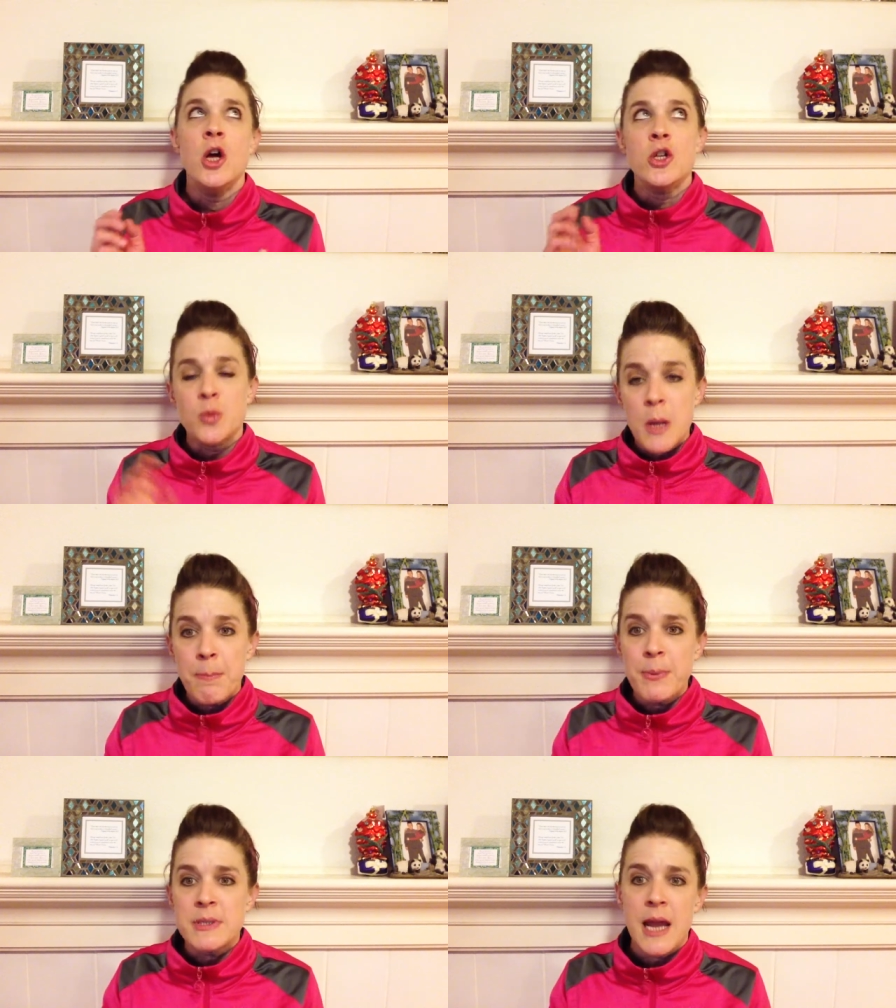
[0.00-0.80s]

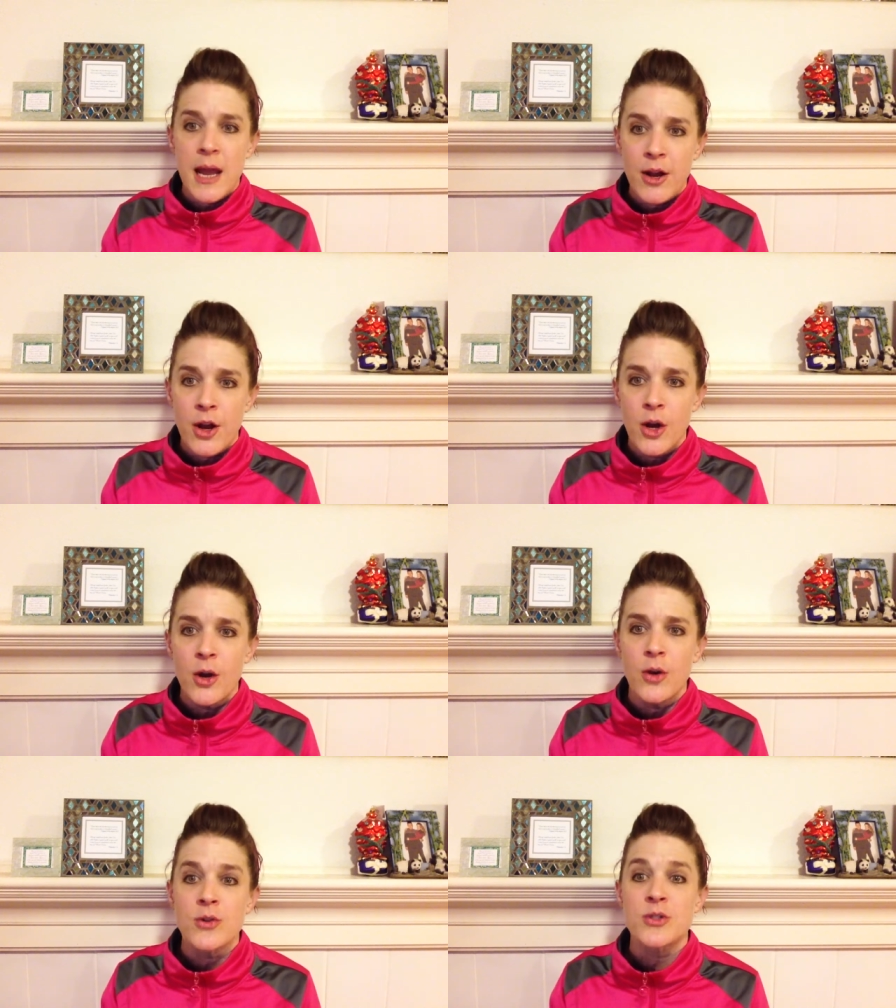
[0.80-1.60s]
sweet
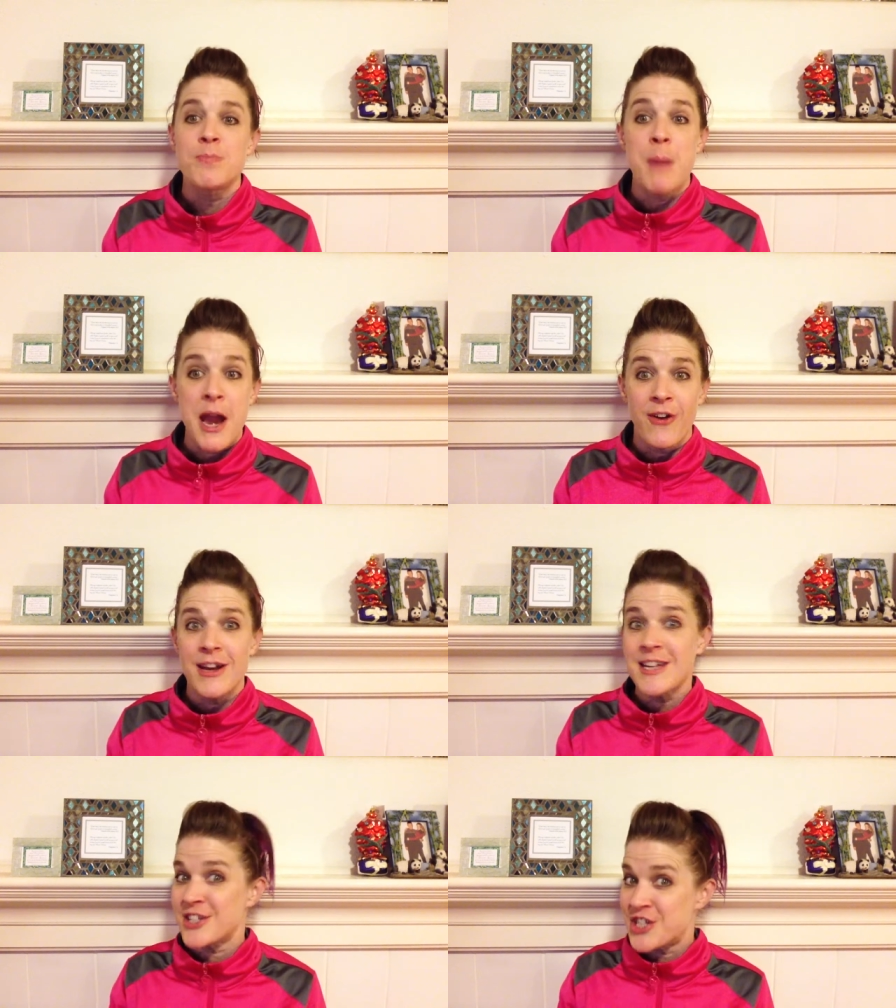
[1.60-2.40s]
potatoes,
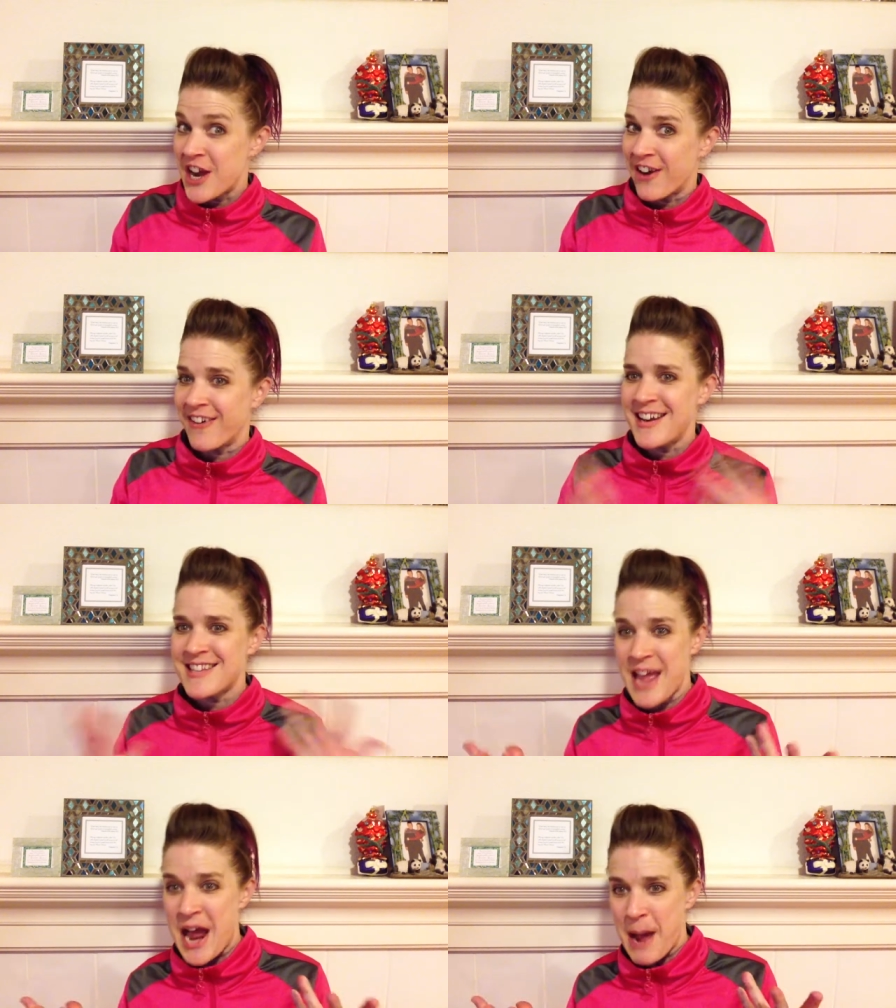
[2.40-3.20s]
berries,
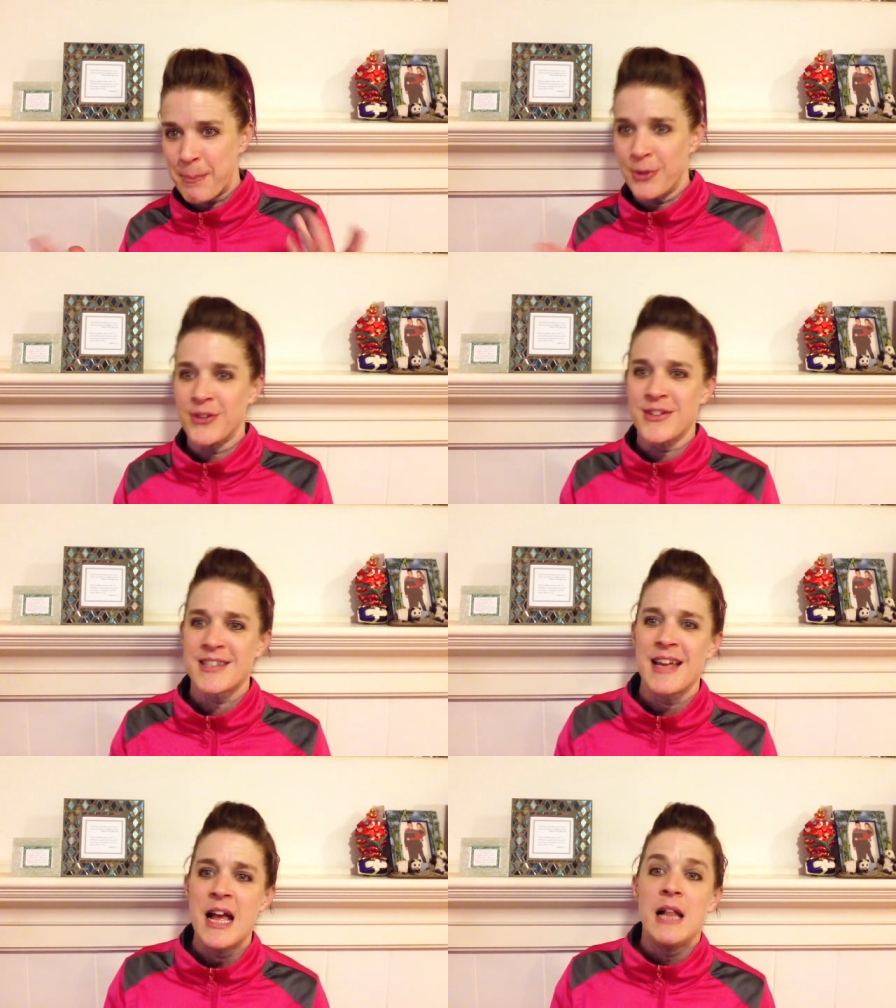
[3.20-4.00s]
cherries,
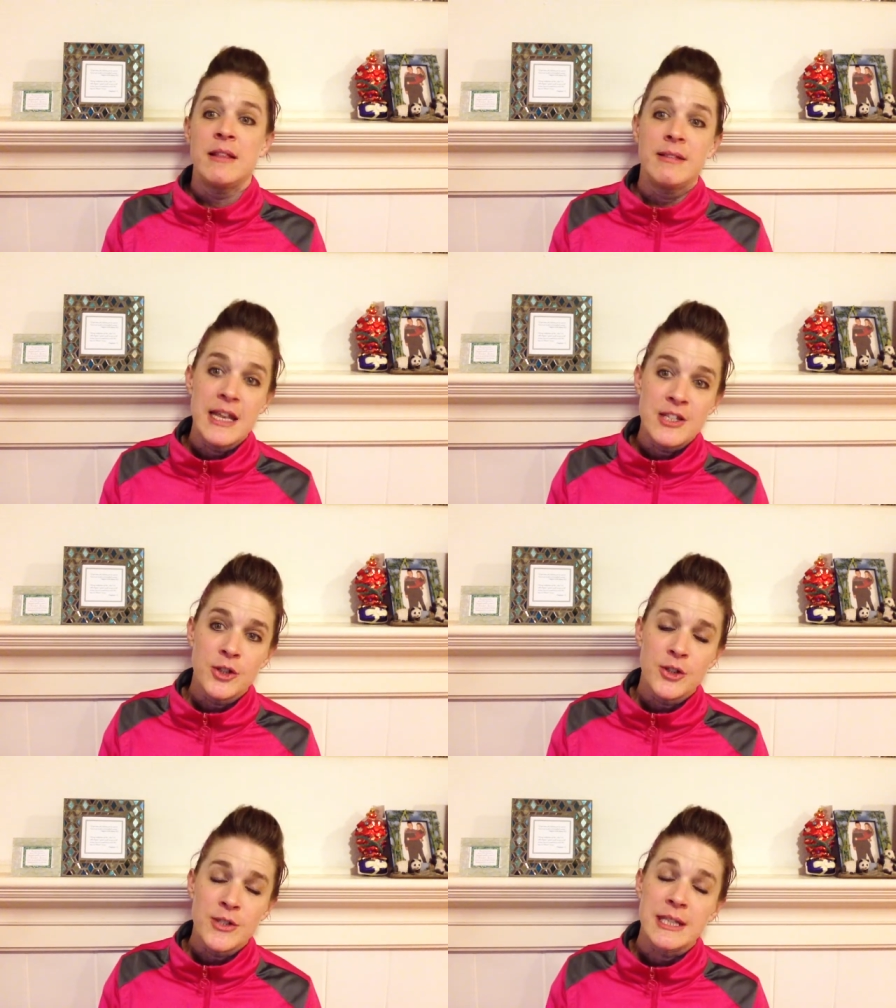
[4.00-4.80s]
apples,
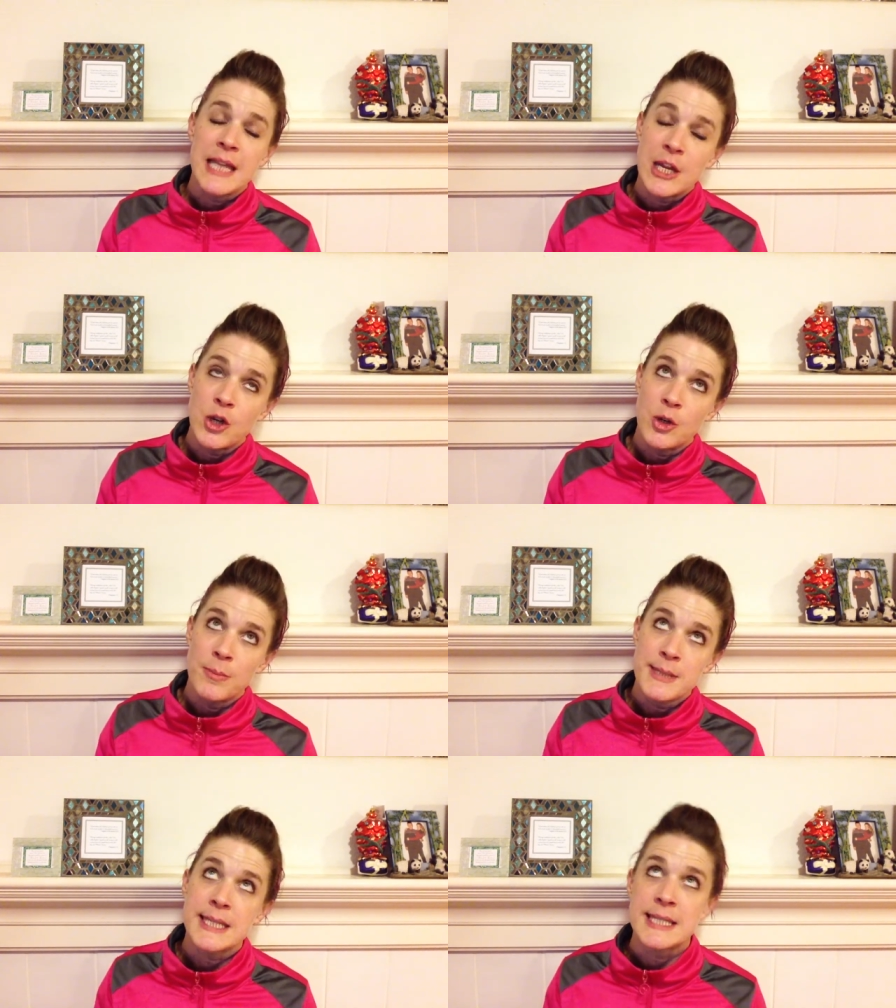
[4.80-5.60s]
lentils,
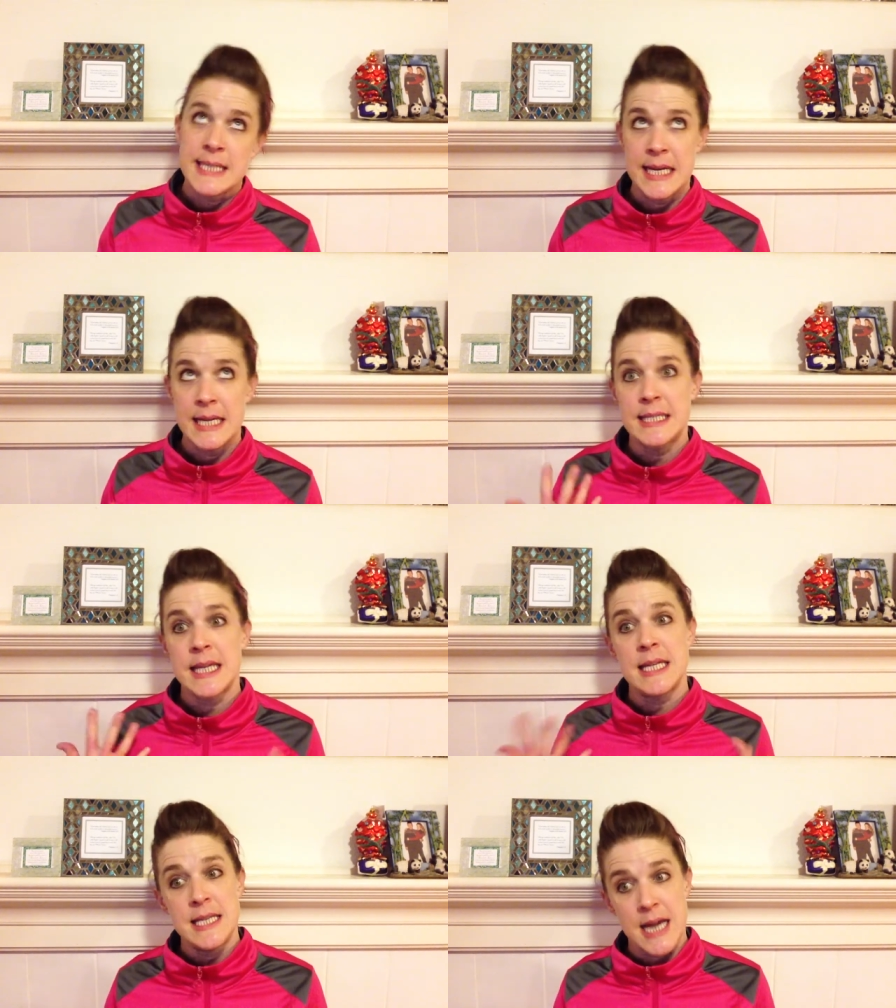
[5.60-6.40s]
legumes, seeds,
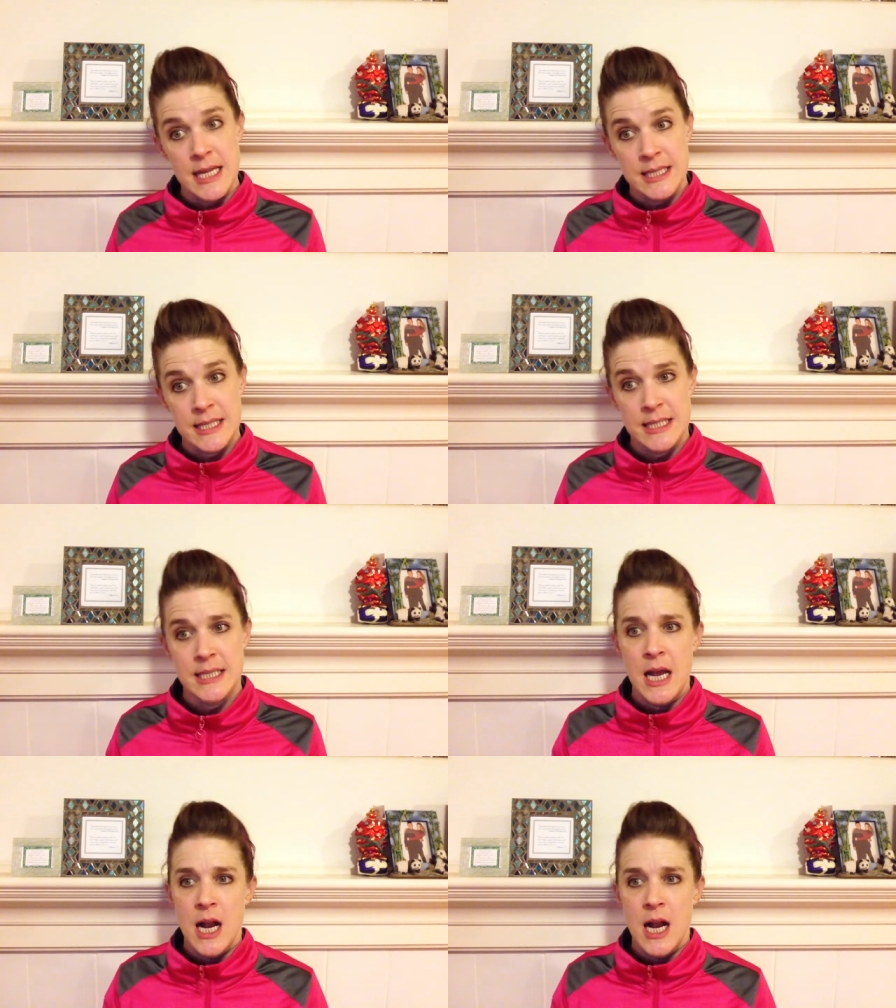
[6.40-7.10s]
nuts,